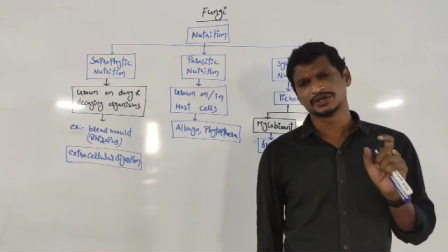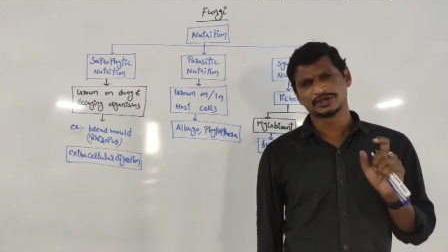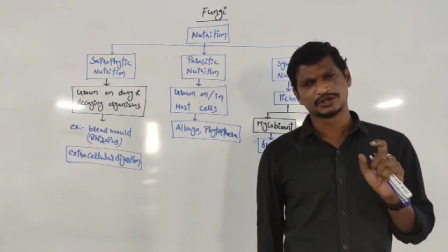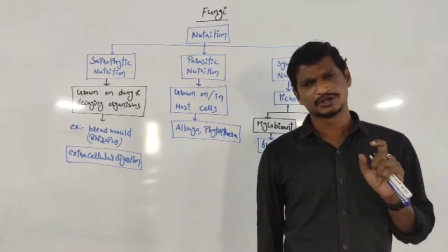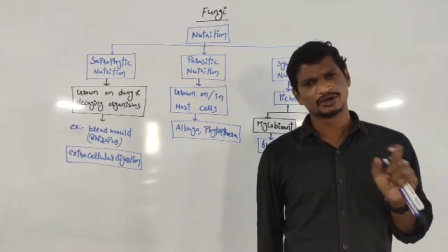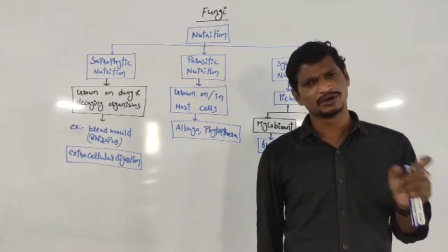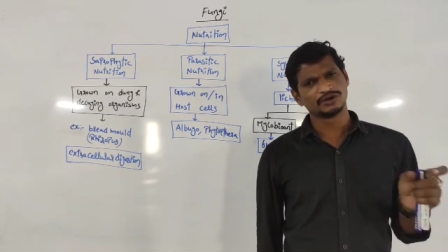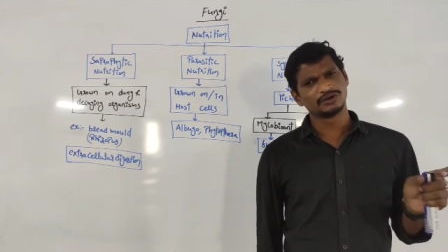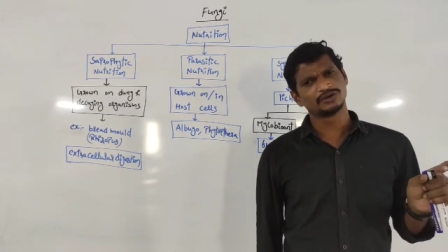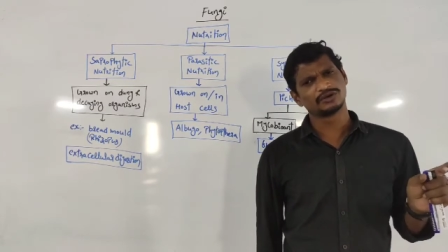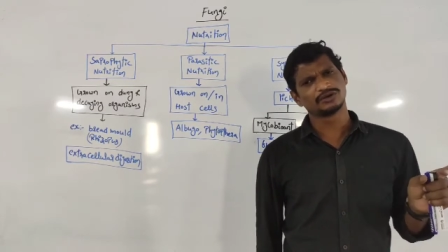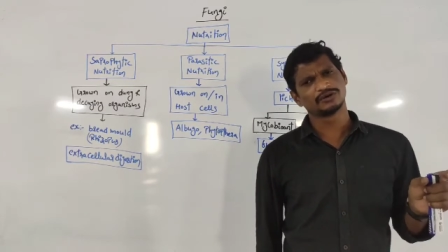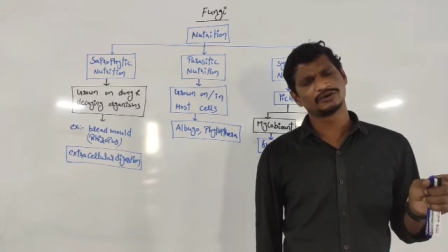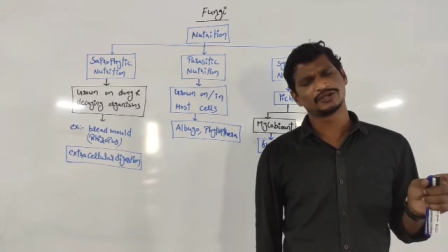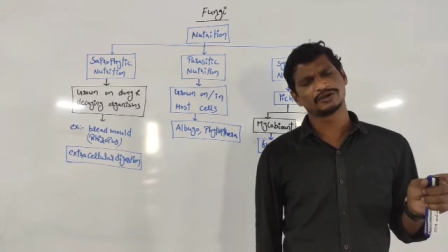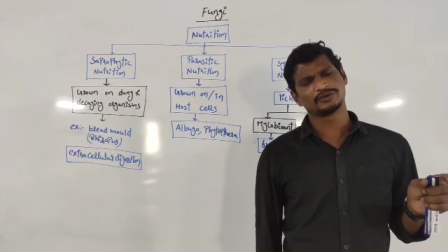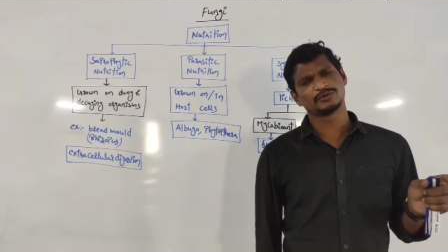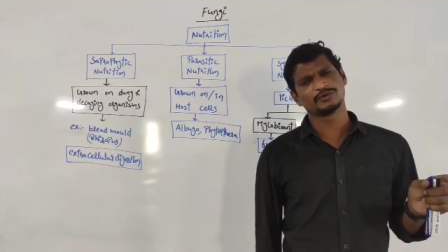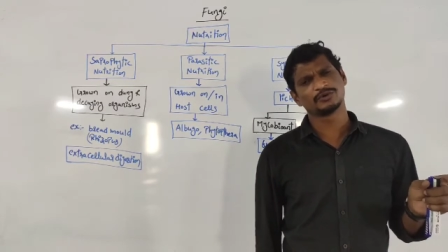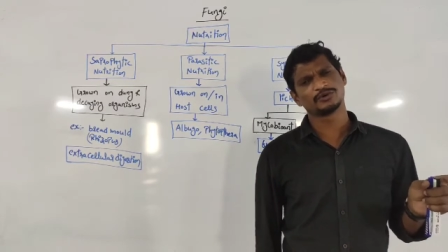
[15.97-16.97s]
no doubt
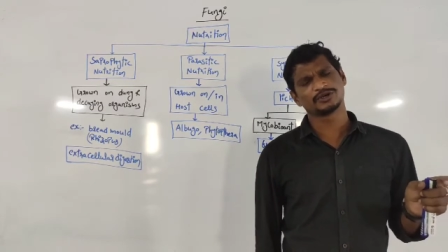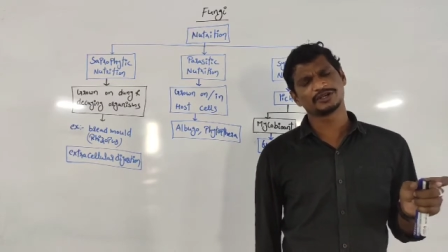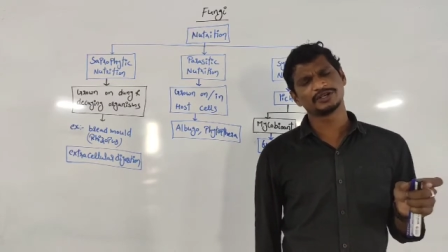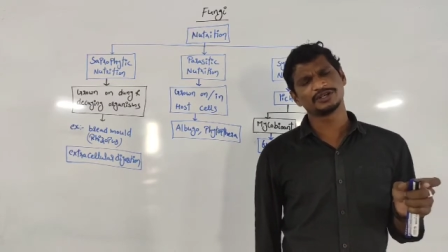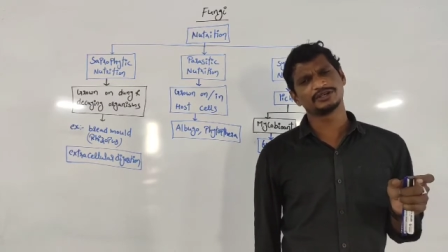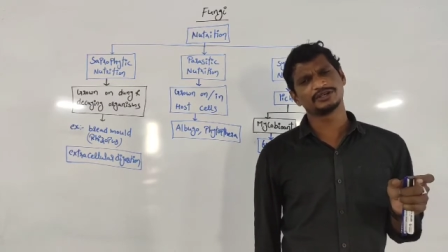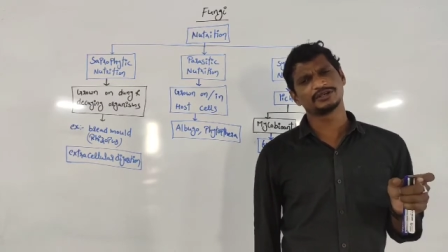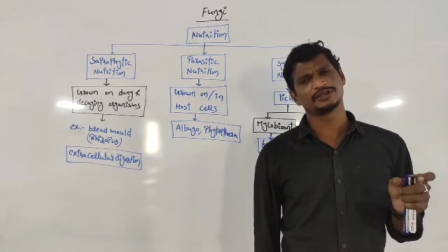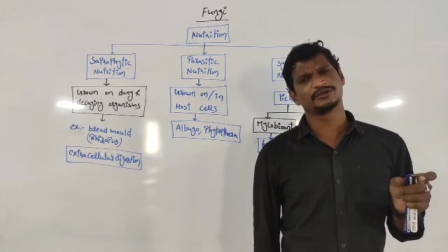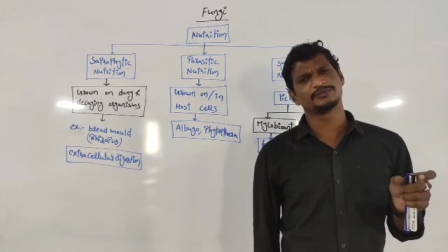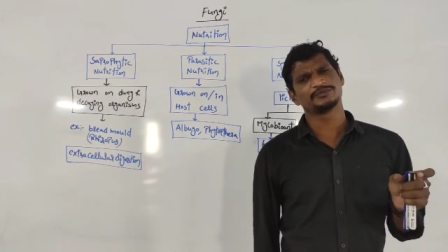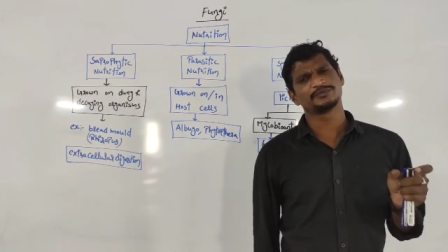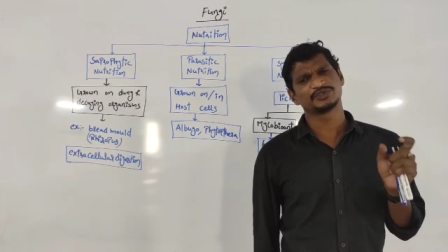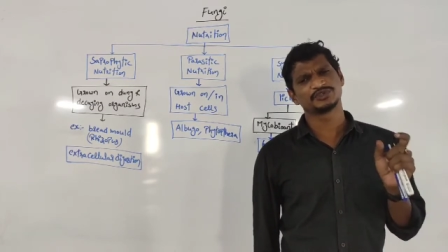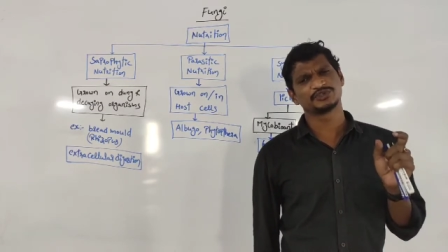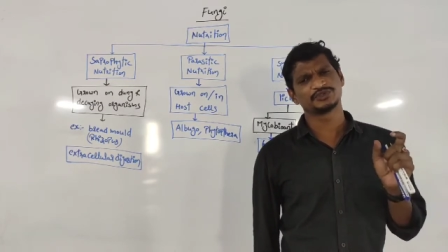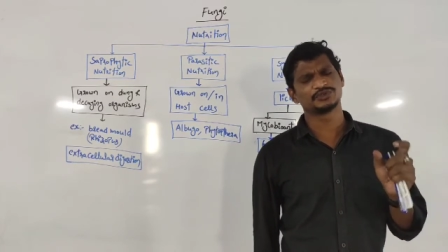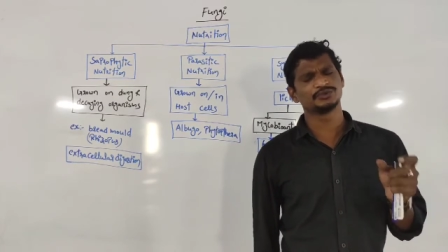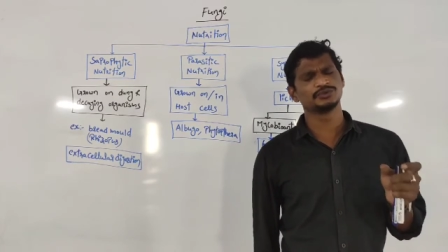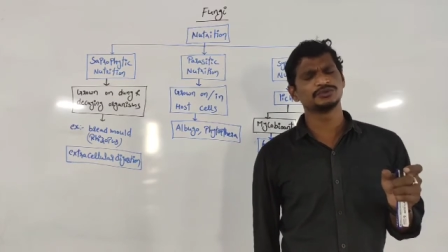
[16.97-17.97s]
about it,
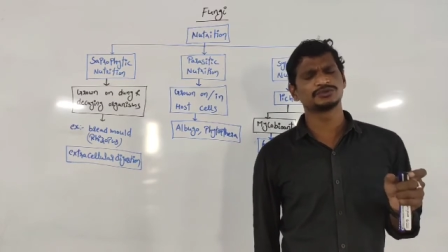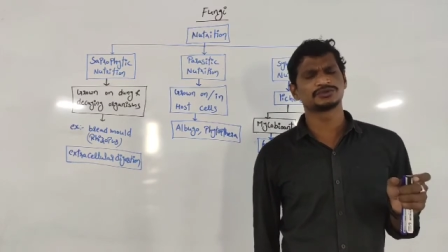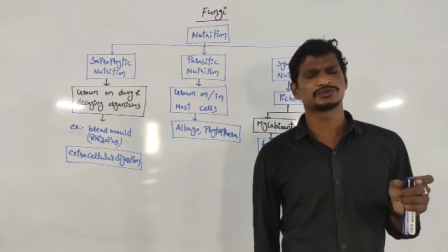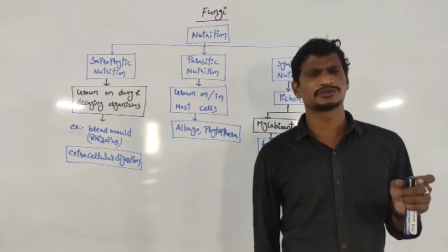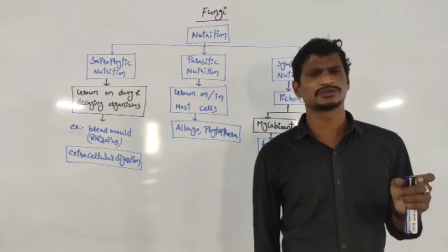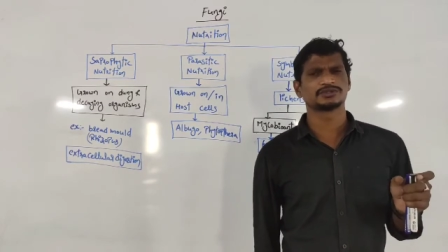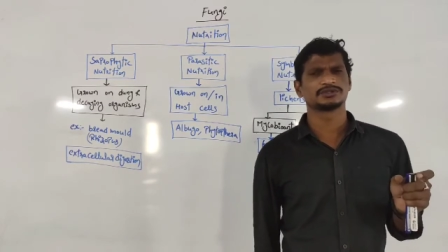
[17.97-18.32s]
choose